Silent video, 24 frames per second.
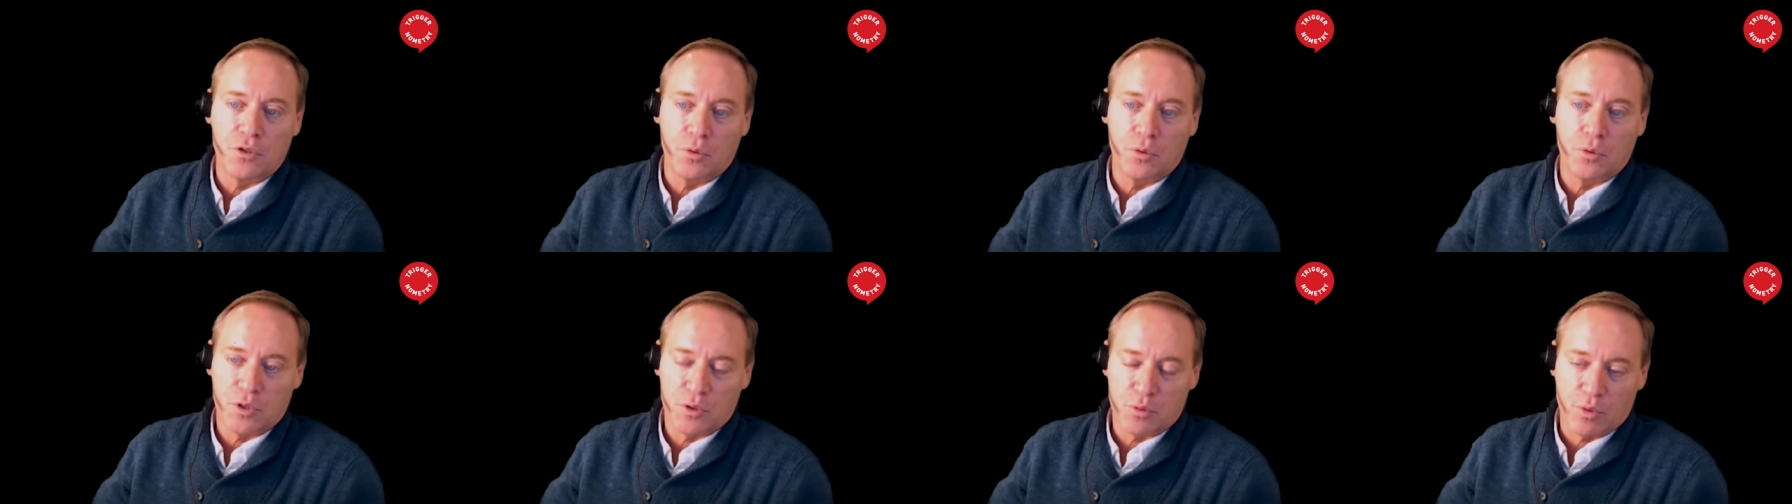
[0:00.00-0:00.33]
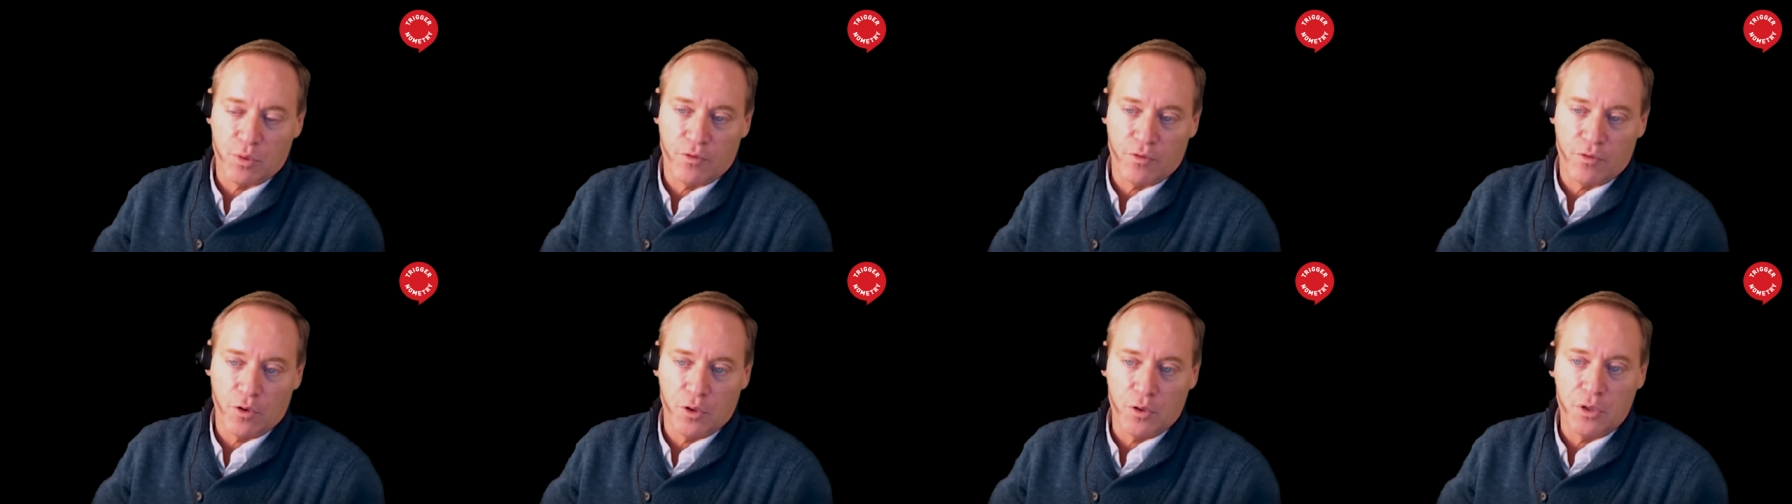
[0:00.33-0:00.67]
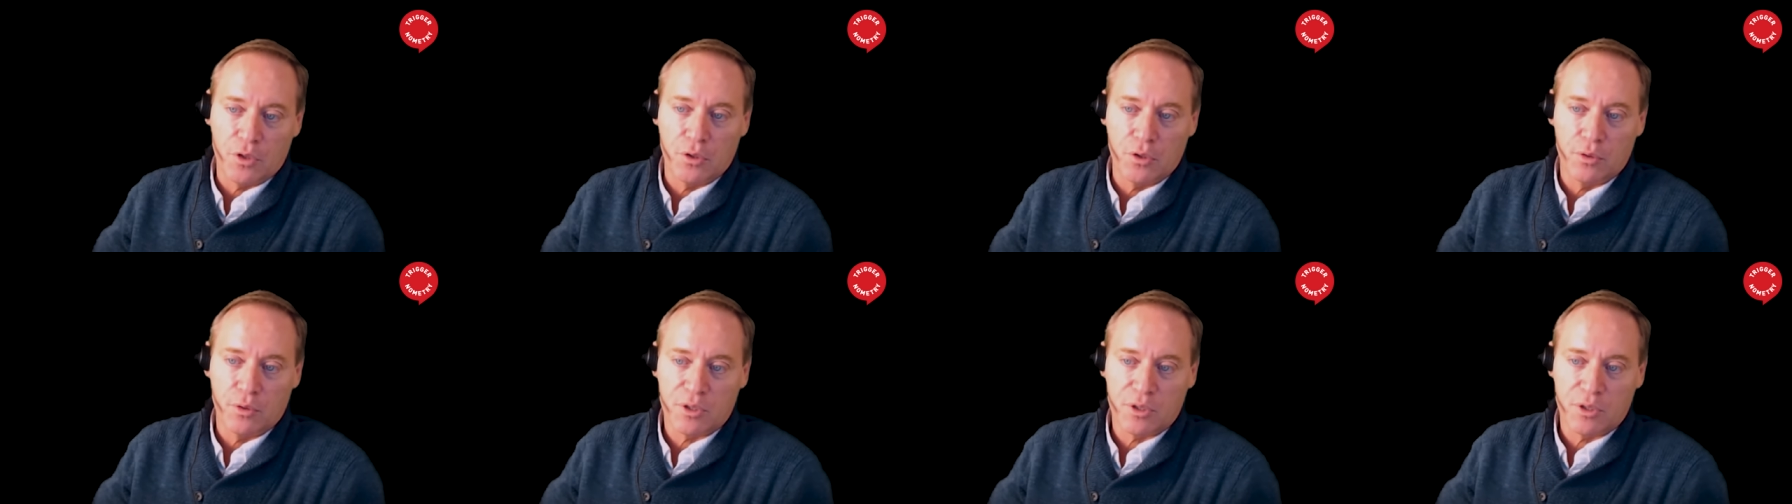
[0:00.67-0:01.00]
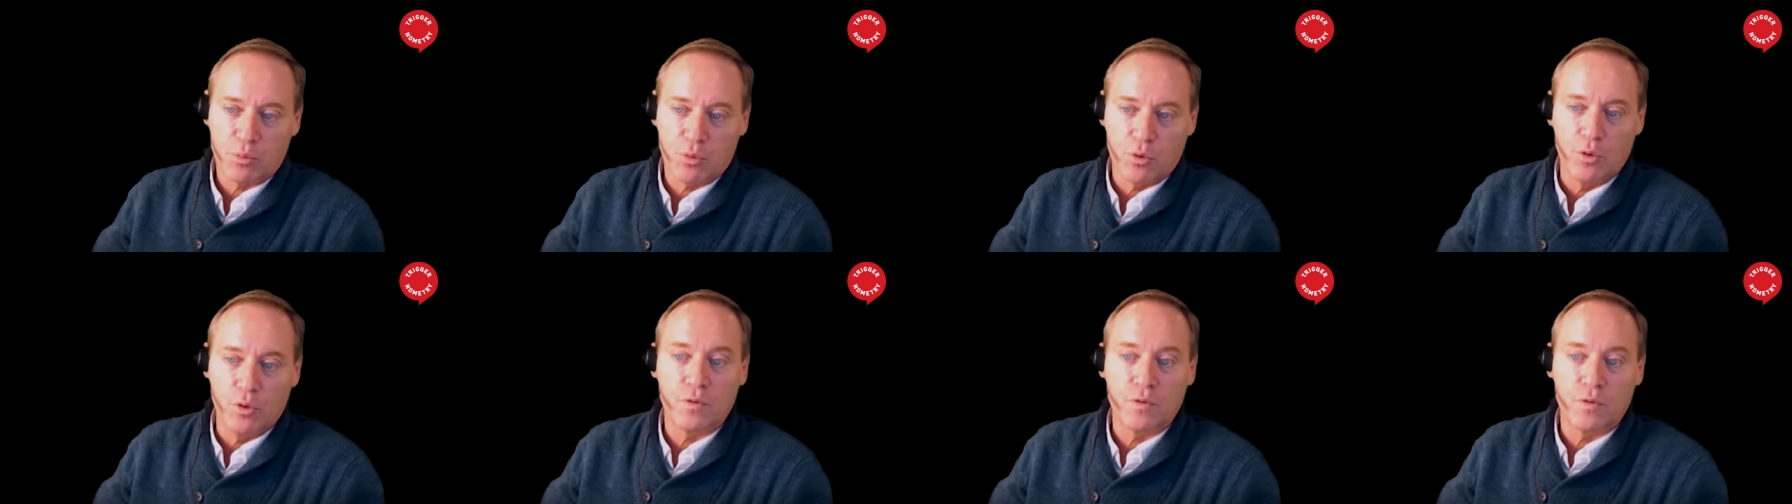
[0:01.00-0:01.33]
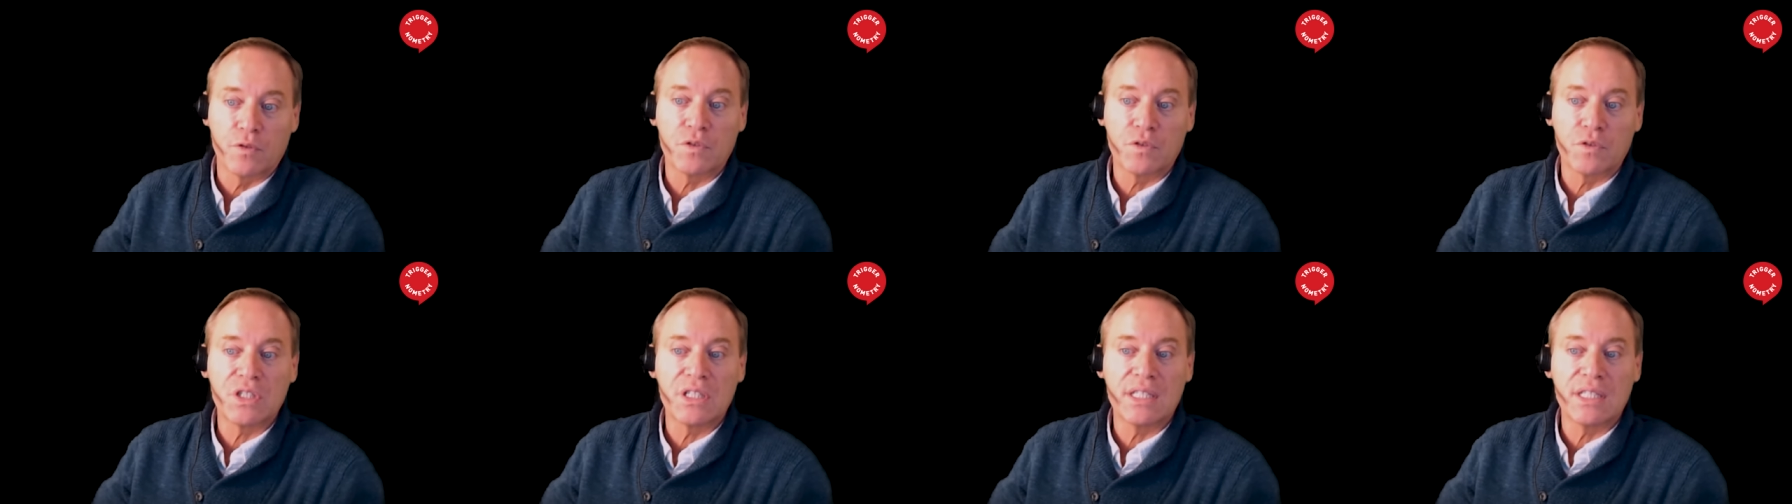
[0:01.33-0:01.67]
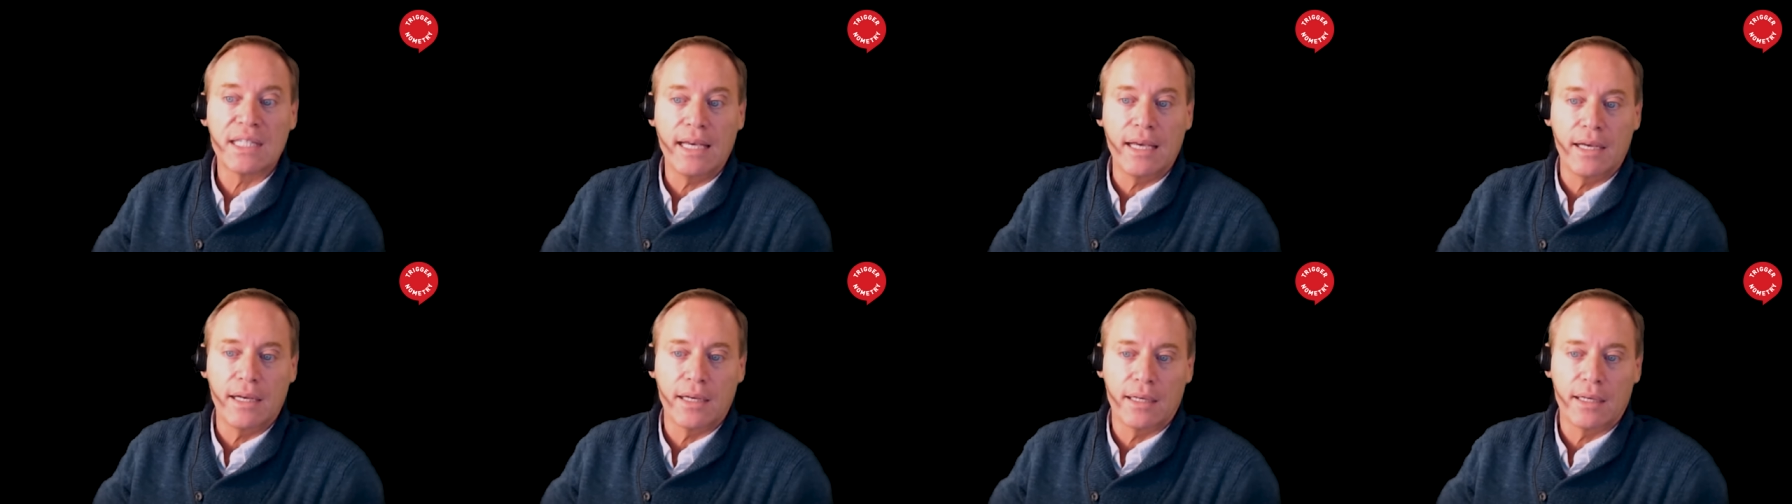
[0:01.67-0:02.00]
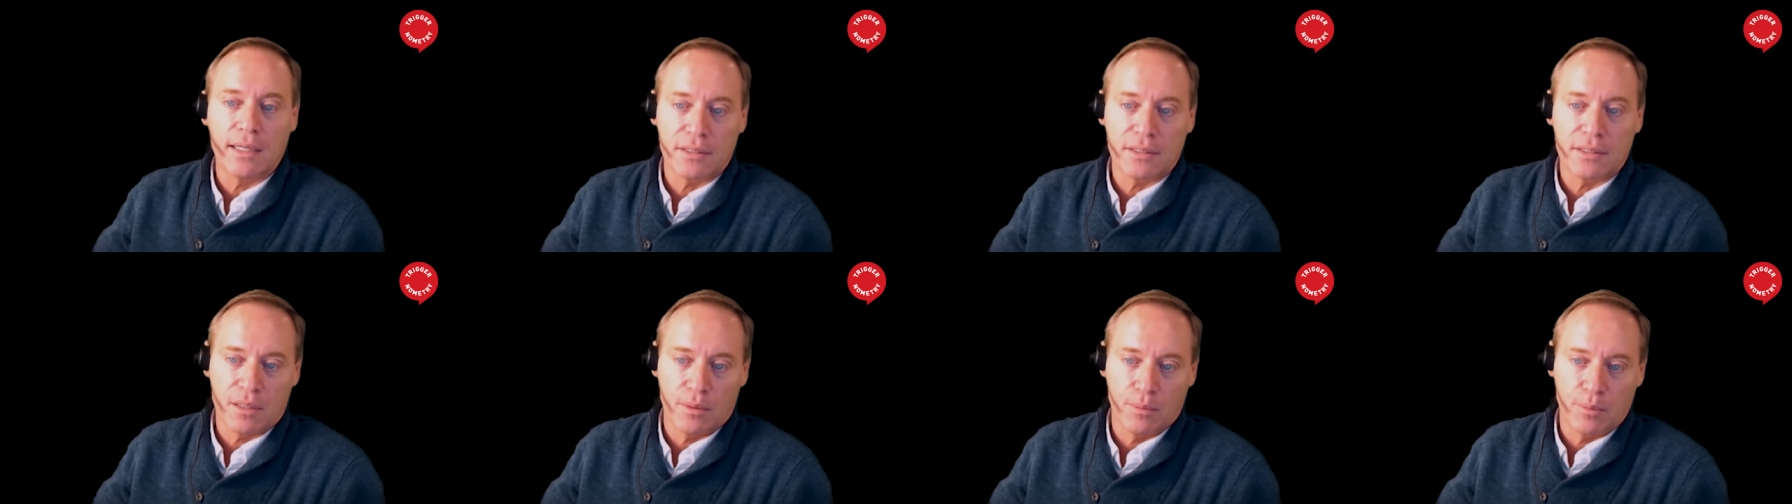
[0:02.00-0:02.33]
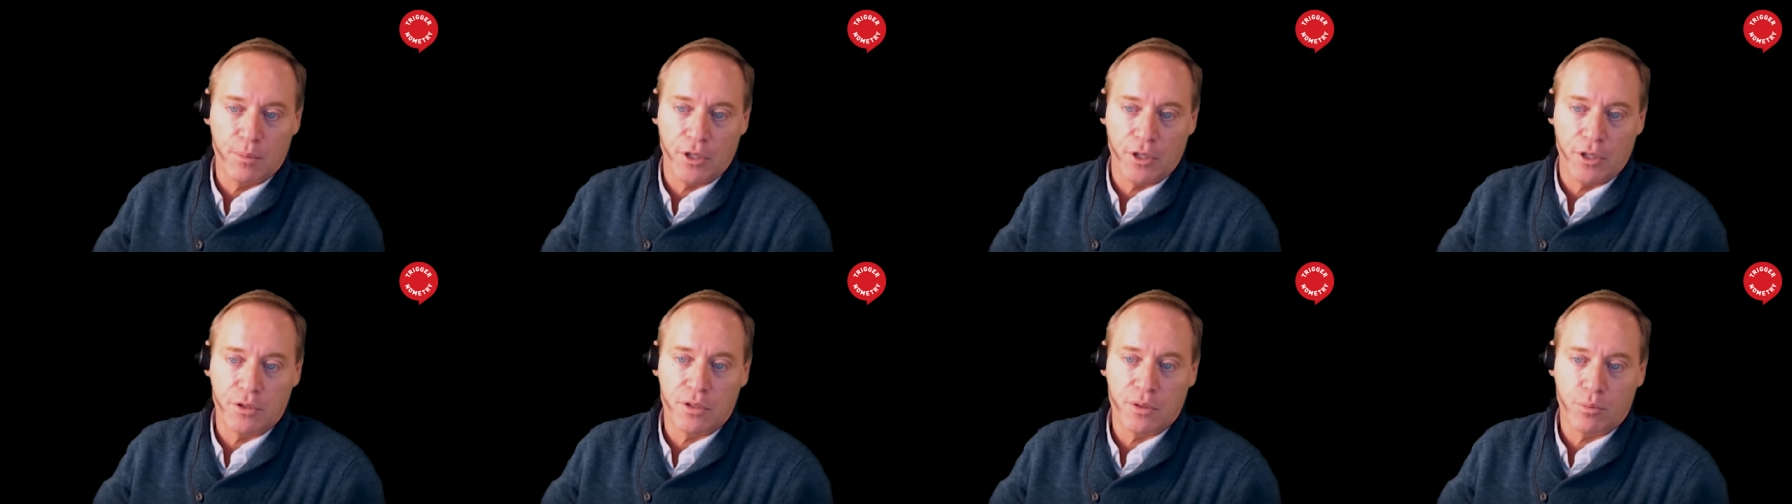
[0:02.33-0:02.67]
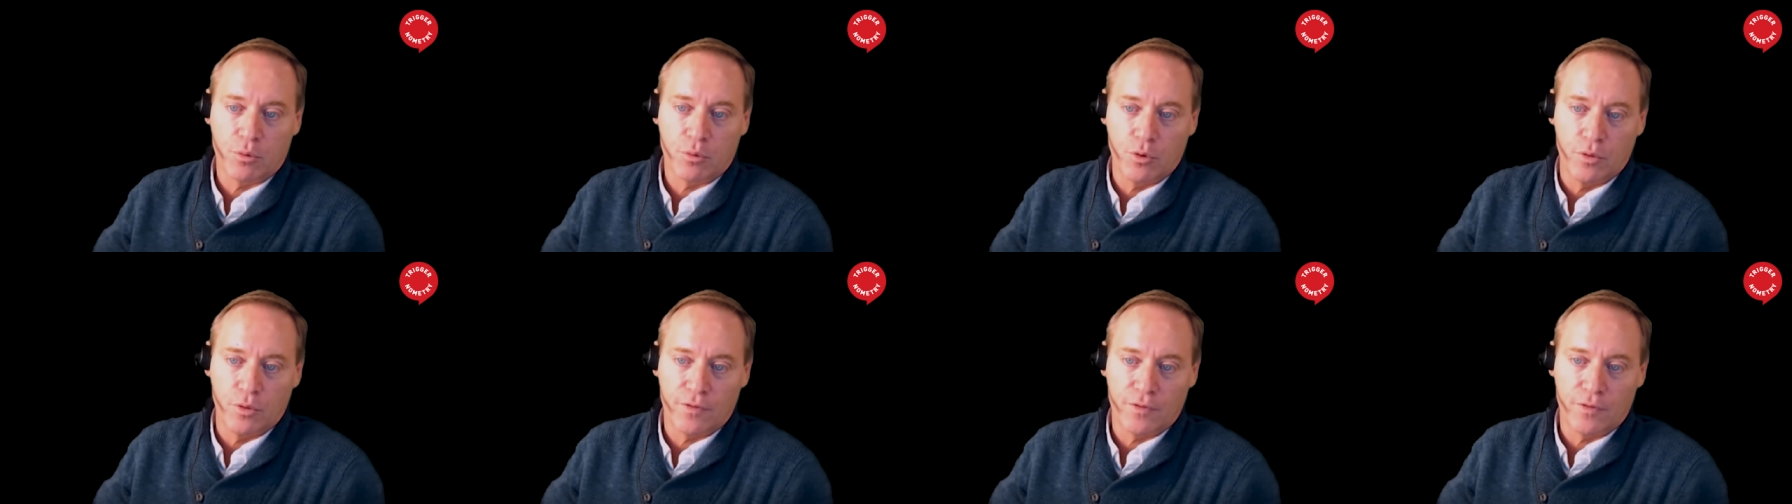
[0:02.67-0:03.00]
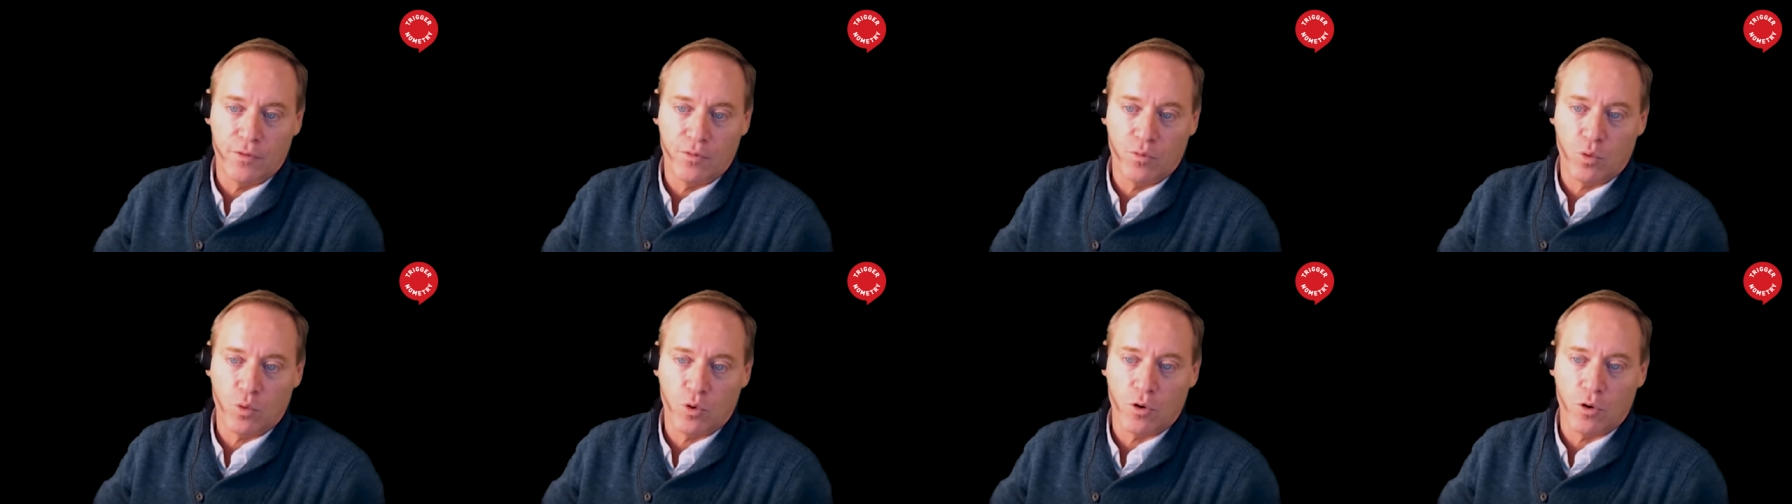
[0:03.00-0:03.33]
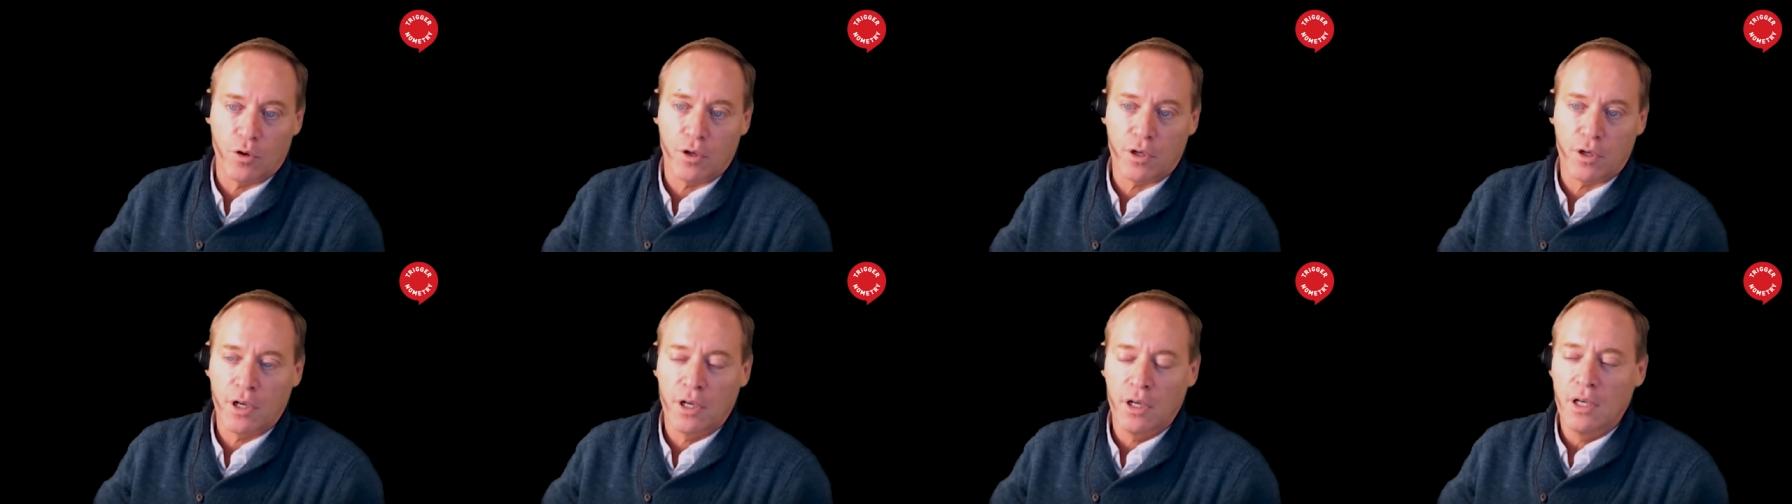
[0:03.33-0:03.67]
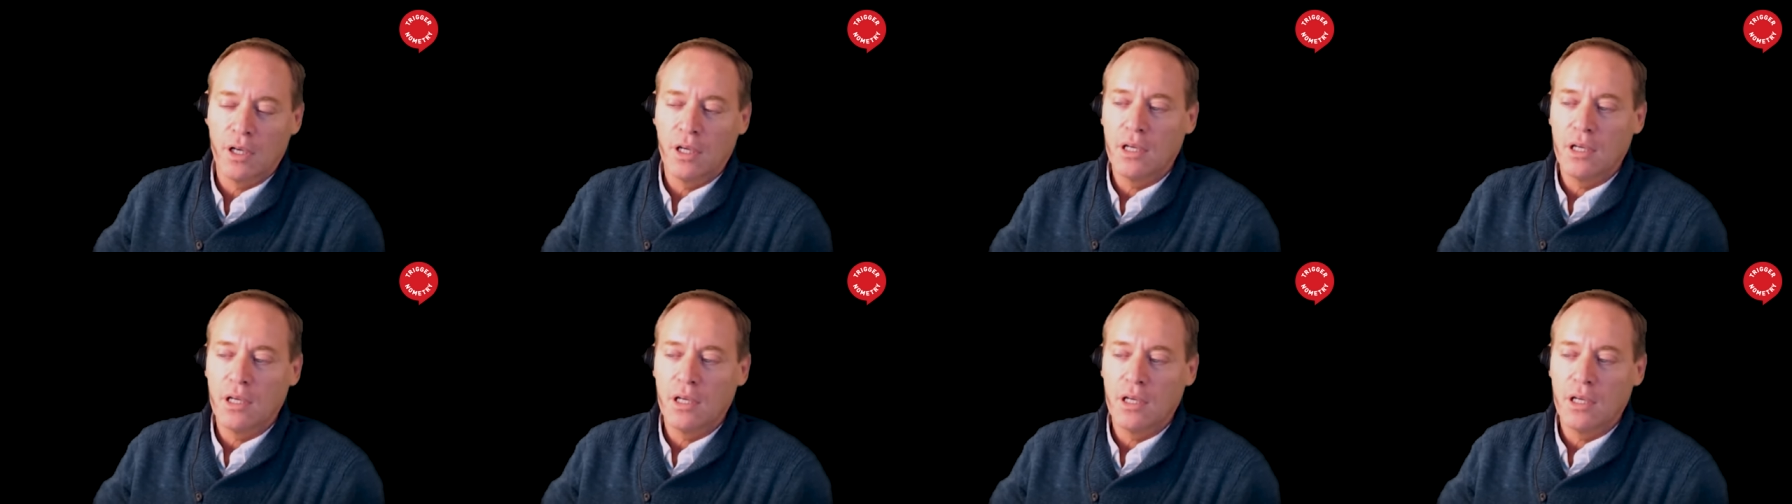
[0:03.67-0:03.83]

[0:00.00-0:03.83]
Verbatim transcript: to what's referred to as proof of stake as compared to proof of work,